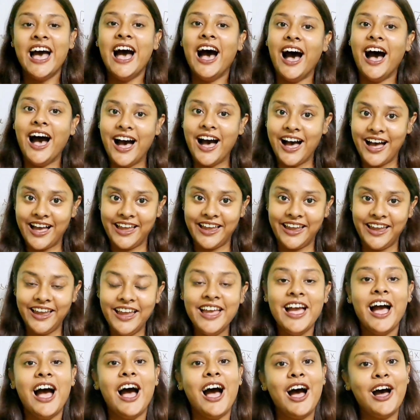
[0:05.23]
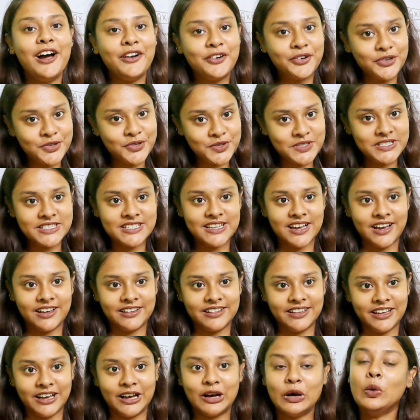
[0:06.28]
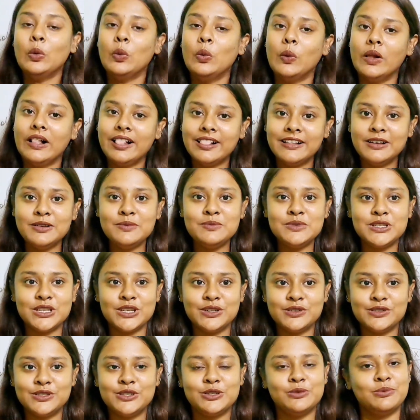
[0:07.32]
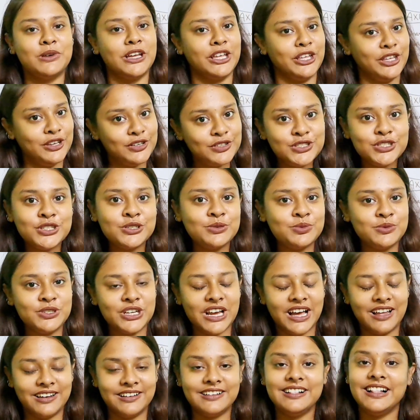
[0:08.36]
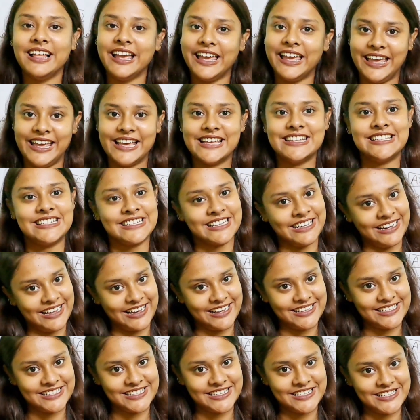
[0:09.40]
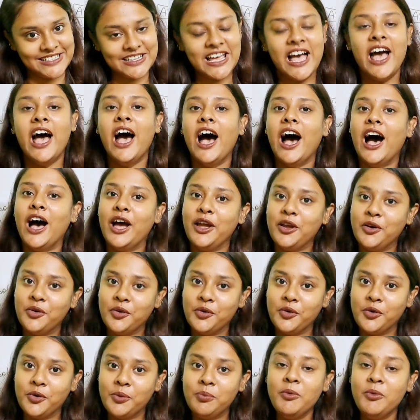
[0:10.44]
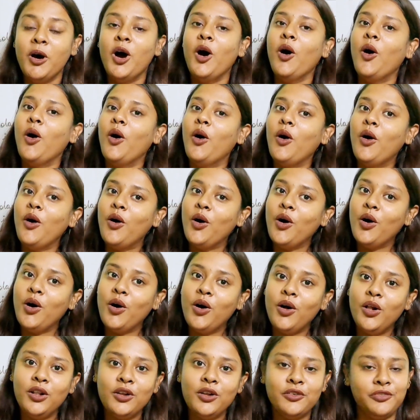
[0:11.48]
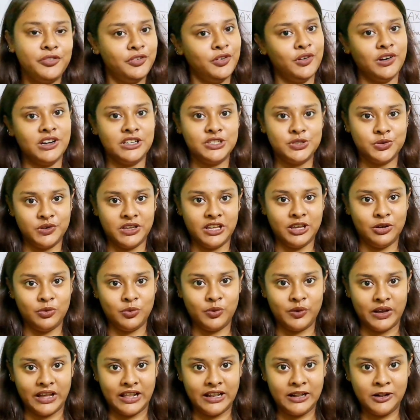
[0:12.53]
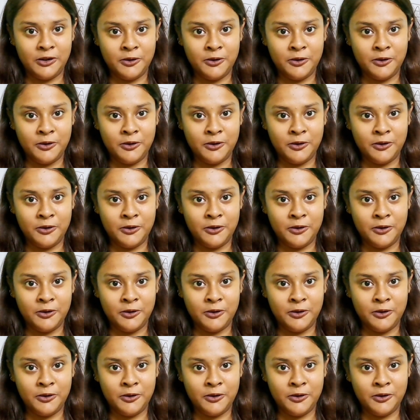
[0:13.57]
I, Aru Sadia, welcomes you to my YouTube channel AS Classes. I hope all of you are doing well.